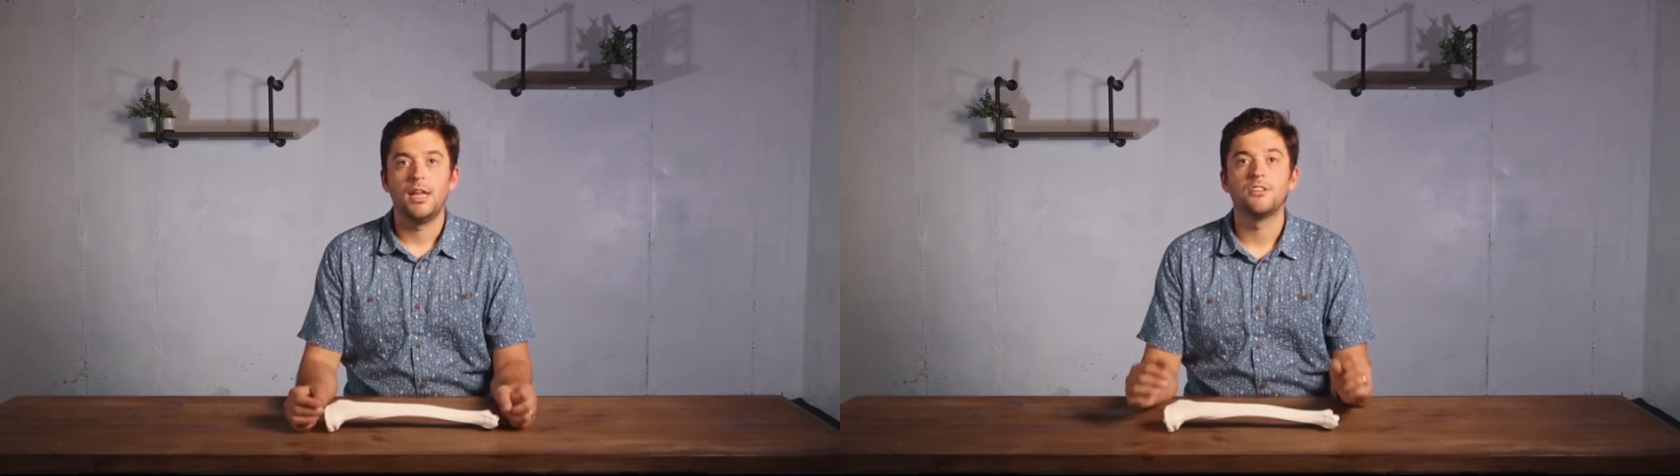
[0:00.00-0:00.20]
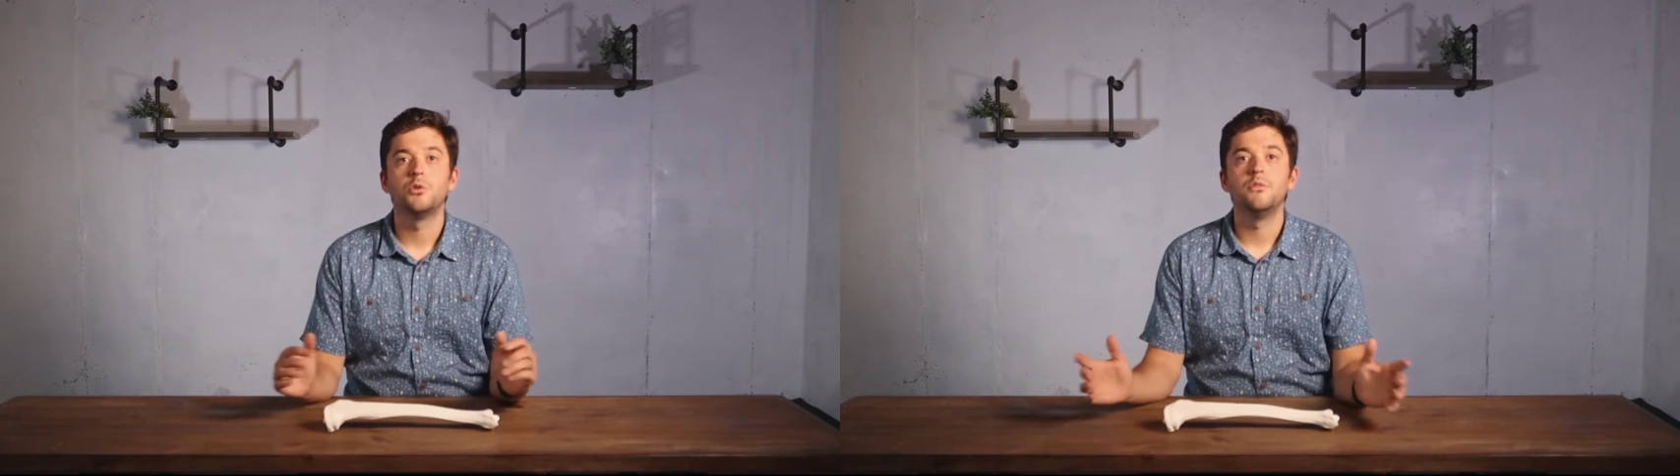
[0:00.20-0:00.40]

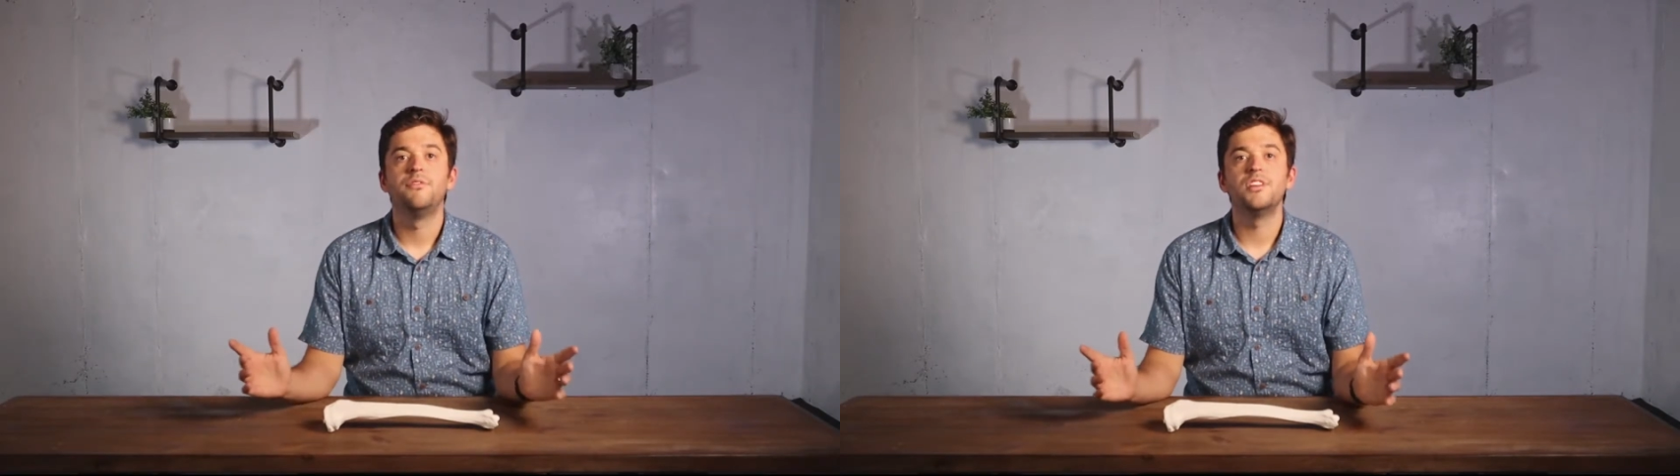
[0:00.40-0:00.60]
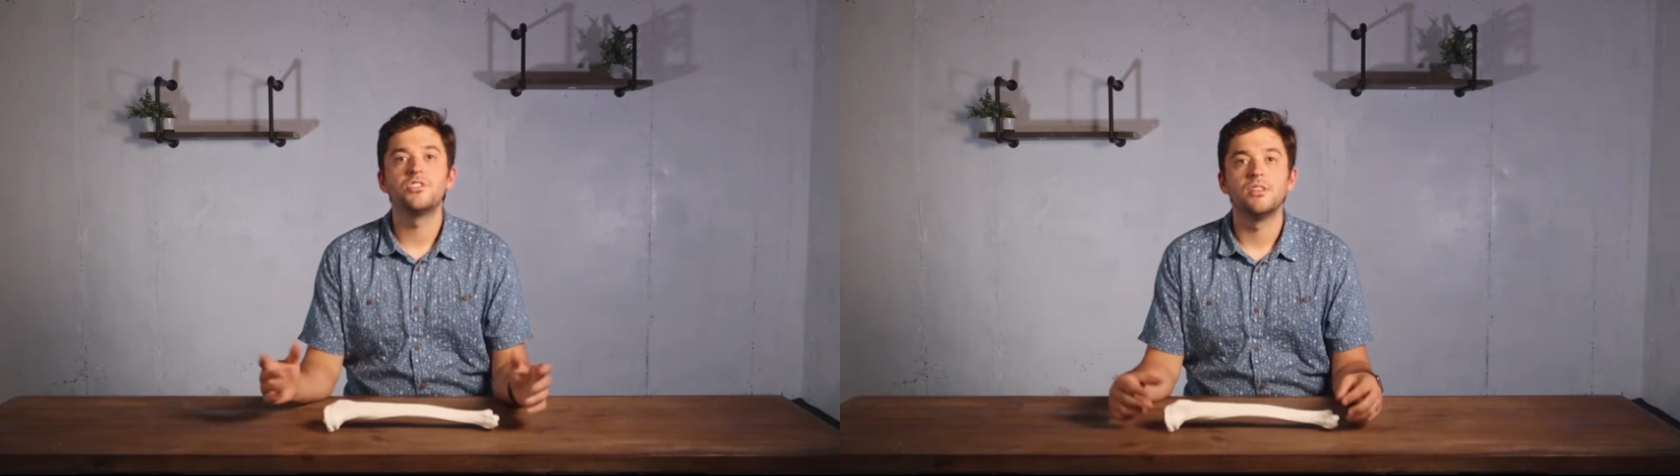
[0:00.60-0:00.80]
Now to
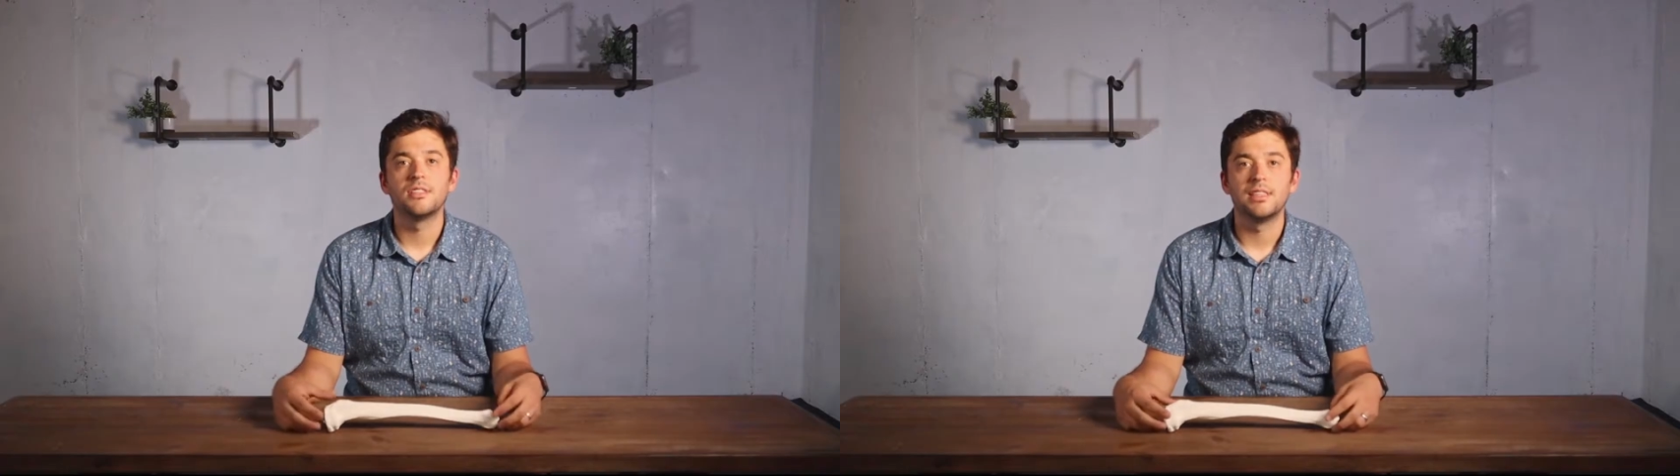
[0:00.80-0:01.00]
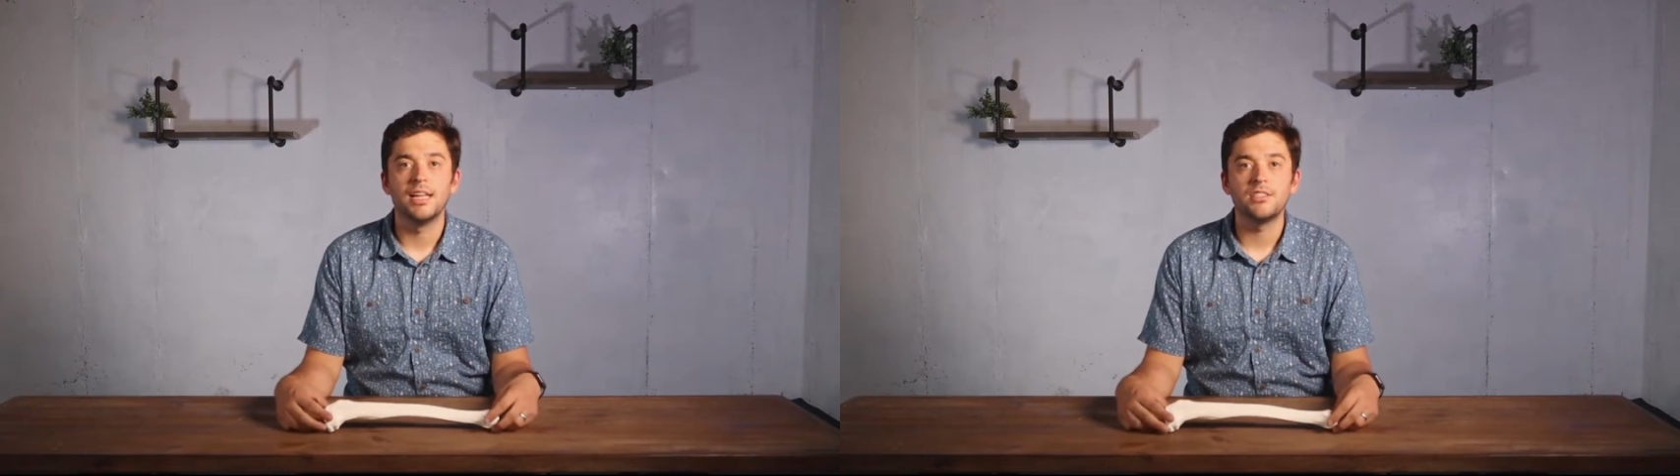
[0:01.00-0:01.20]
envision
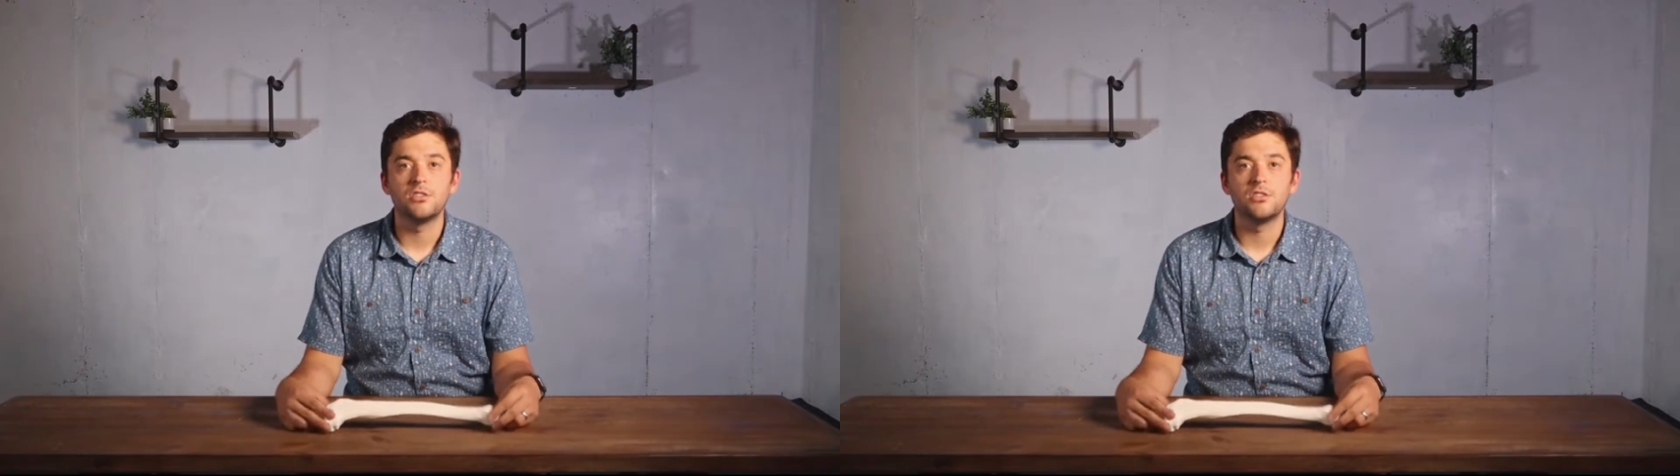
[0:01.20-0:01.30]
this, let's